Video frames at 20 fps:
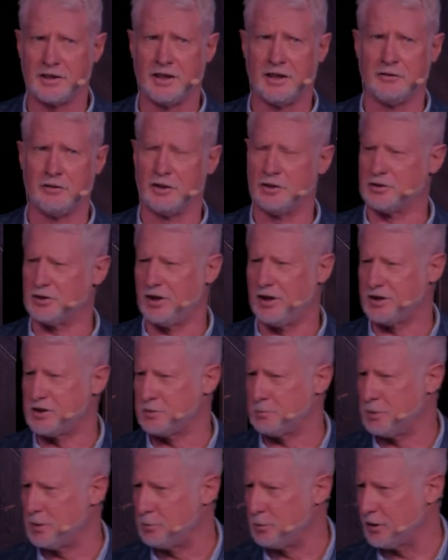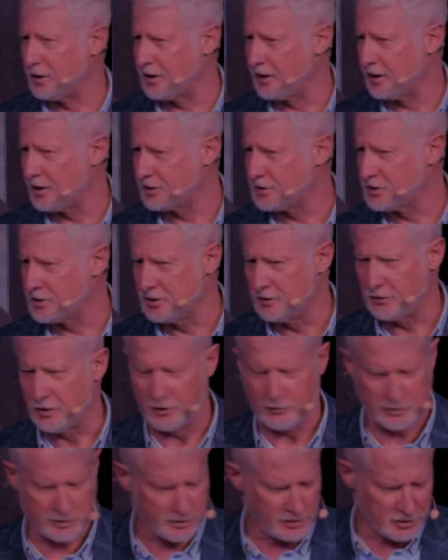heaven, there's lots of people I'd like to see.
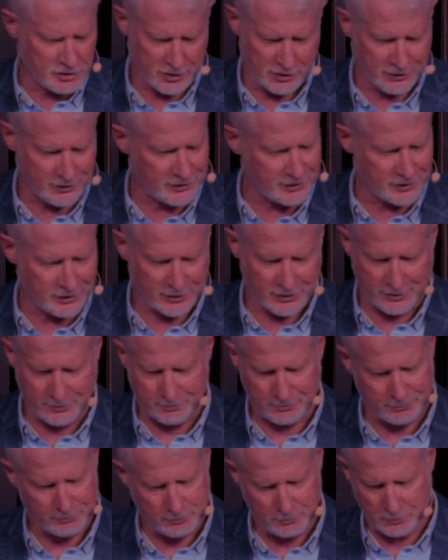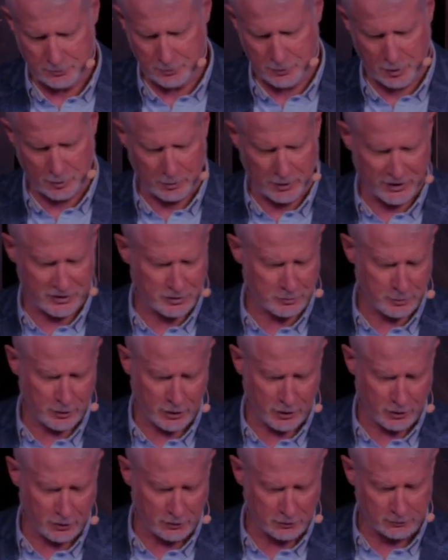Obviously, Jesus, Apostle
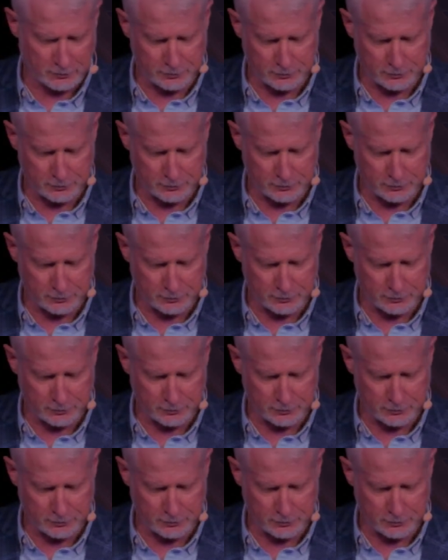Paul,